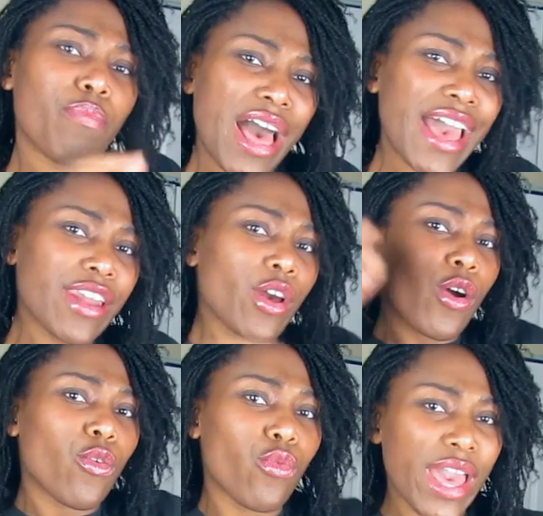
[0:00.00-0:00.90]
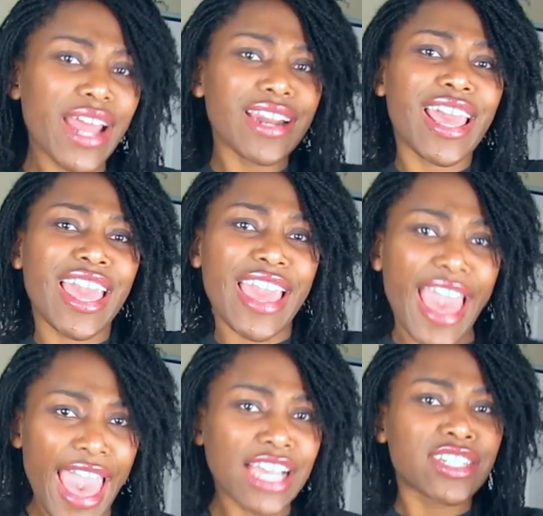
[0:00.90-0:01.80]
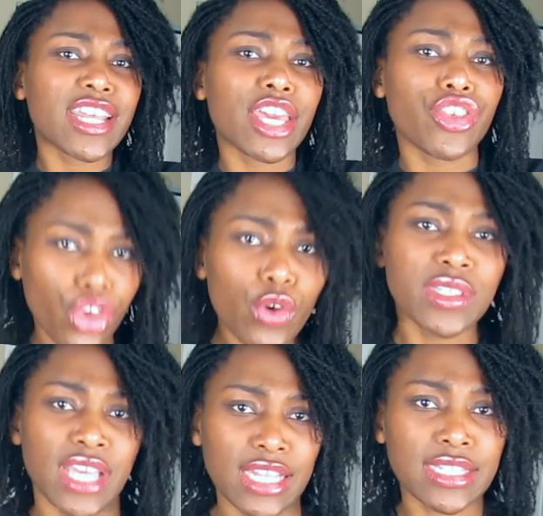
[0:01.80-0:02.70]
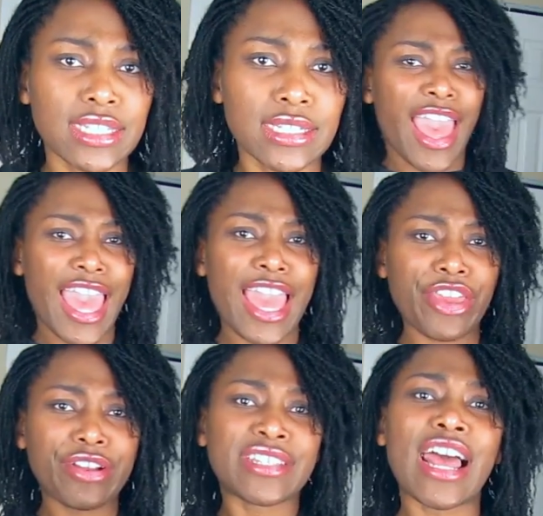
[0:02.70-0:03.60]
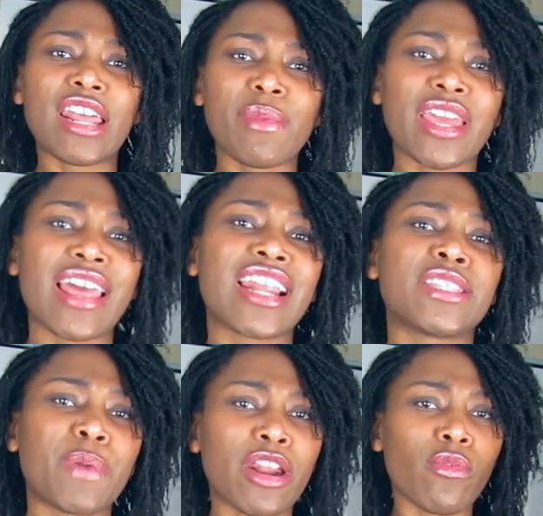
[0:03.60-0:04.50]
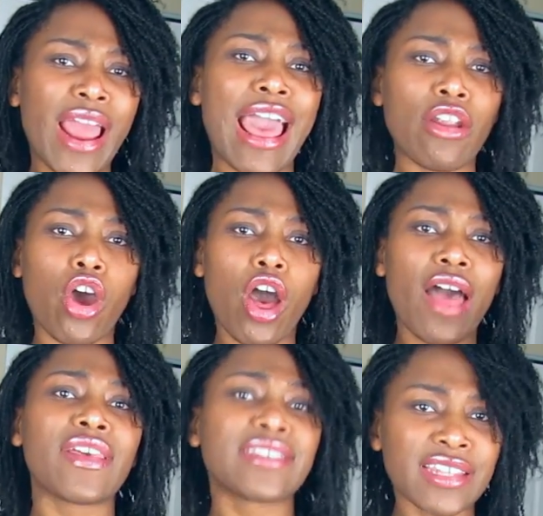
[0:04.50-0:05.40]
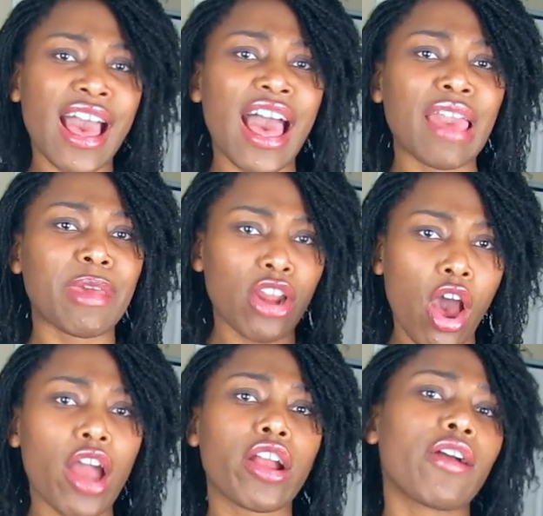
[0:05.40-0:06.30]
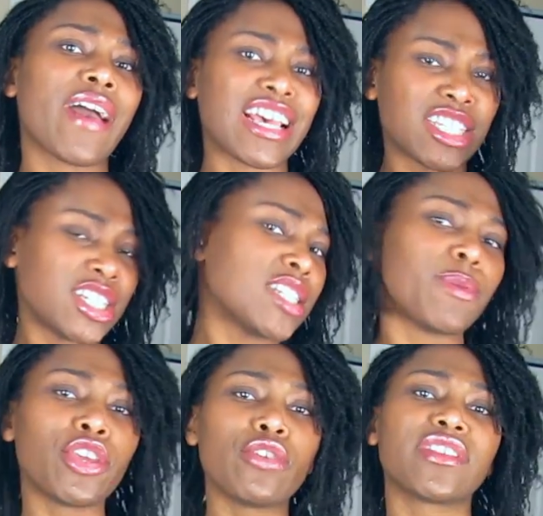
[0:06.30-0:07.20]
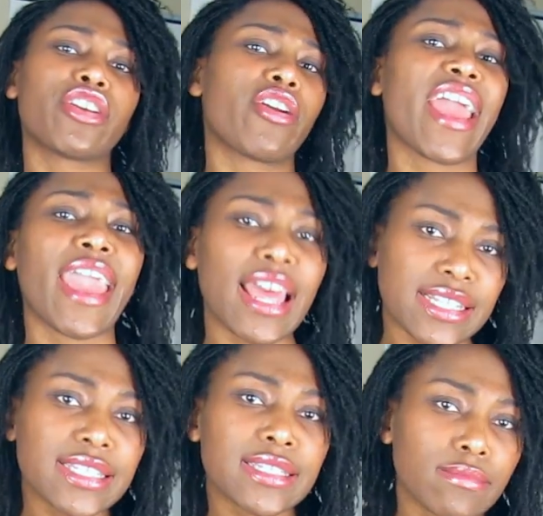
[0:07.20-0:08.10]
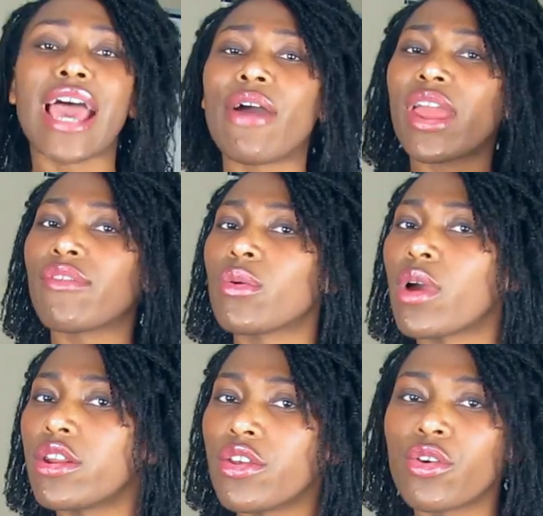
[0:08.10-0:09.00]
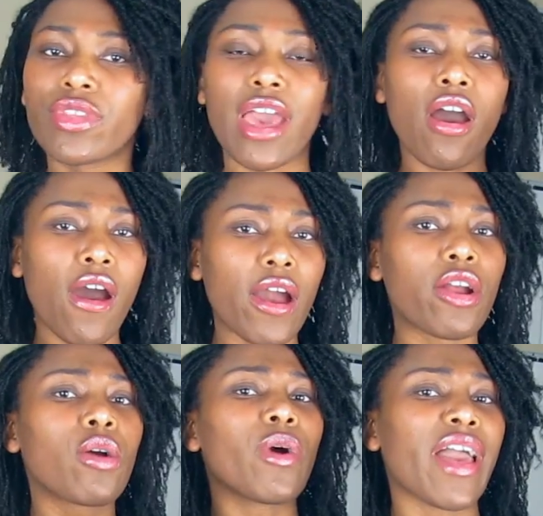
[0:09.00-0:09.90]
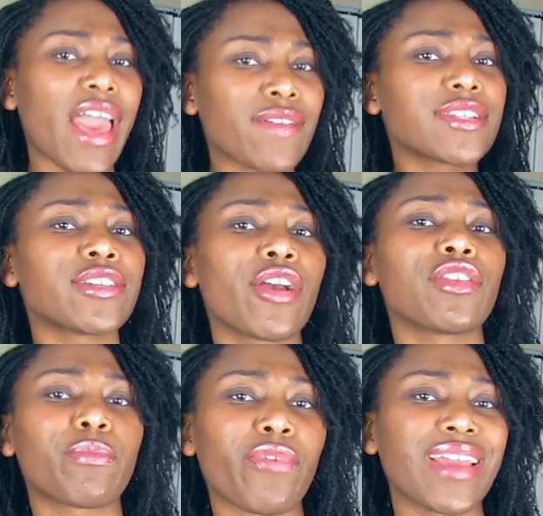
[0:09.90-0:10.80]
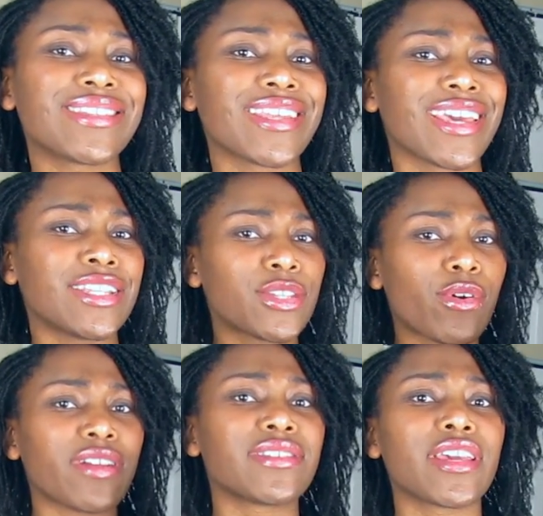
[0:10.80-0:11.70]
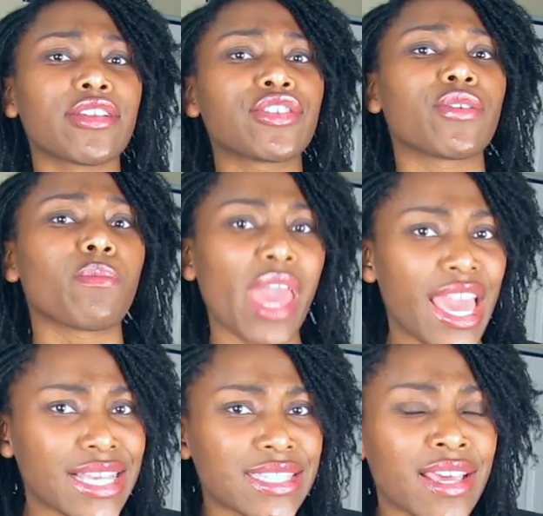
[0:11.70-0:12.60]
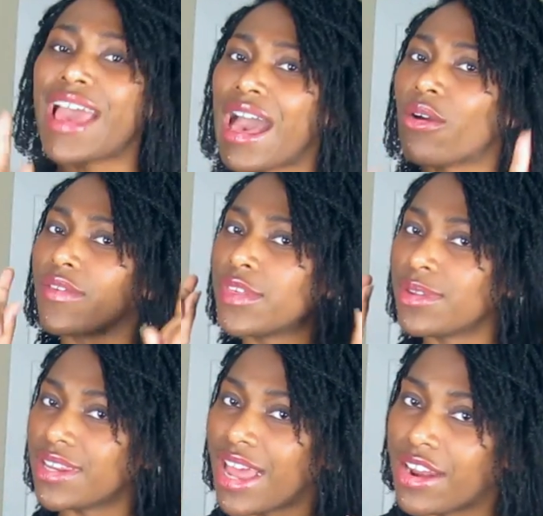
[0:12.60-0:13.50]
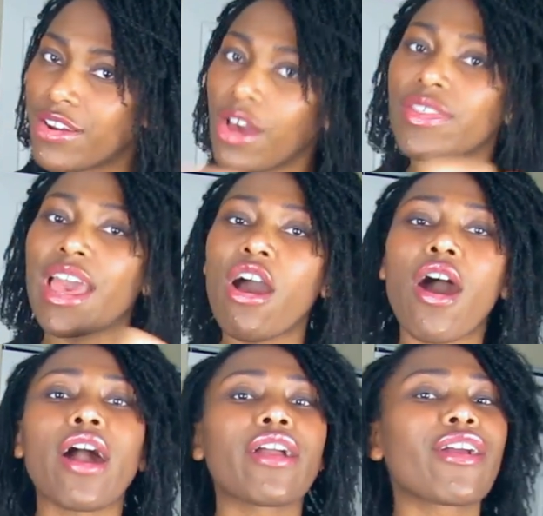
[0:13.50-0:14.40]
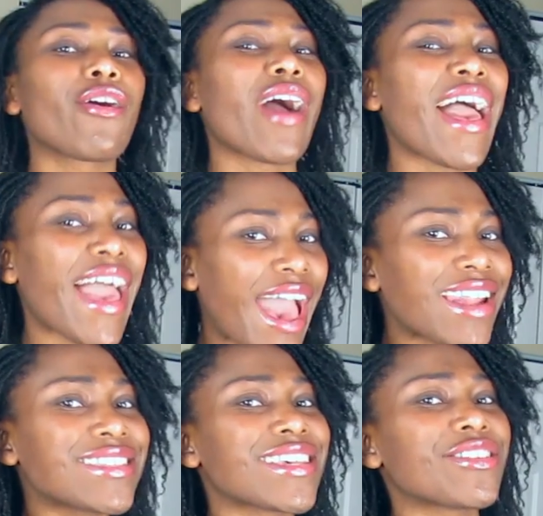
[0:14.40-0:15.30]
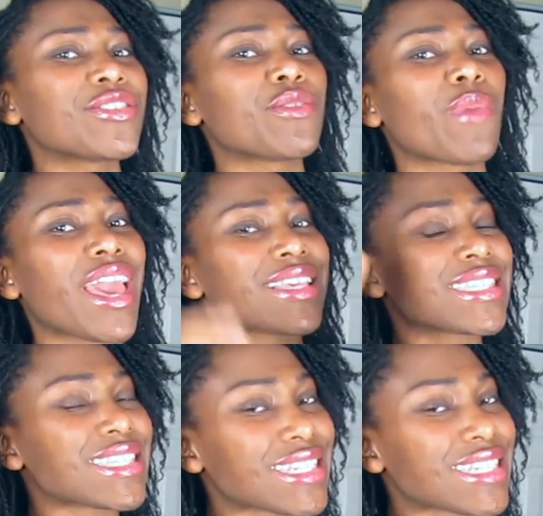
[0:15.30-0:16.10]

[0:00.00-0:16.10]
but when did he actually use it? And you're telling me that it's been around all this time and Hawk Girl has just been using her hands. Now, everyone knew that Hawk Girl would have to turn the bracelet into her signature mace. Now, if you did not know that Hawk Girl had a signature mace,